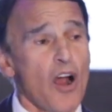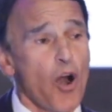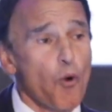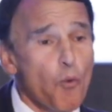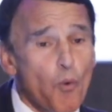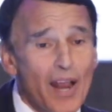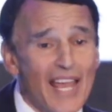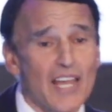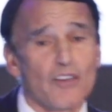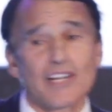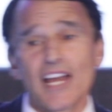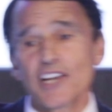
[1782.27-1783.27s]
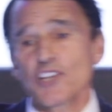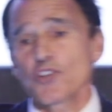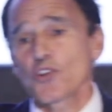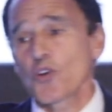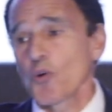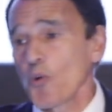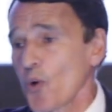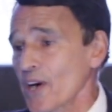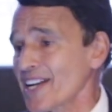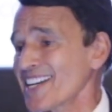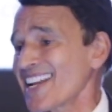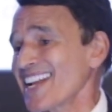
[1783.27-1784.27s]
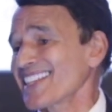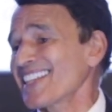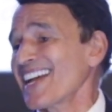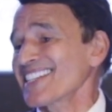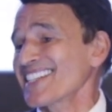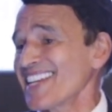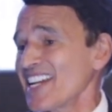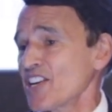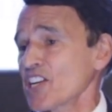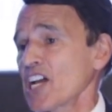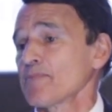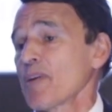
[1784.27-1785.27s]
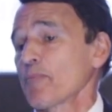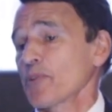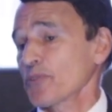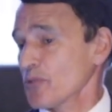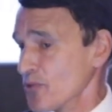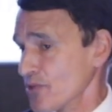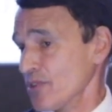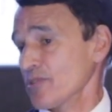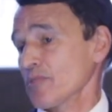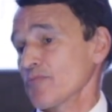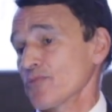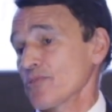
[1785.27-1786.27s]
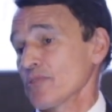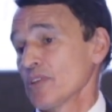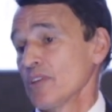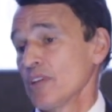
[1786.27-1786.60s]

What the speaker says: around how do you coordinate that care to come up with new systems.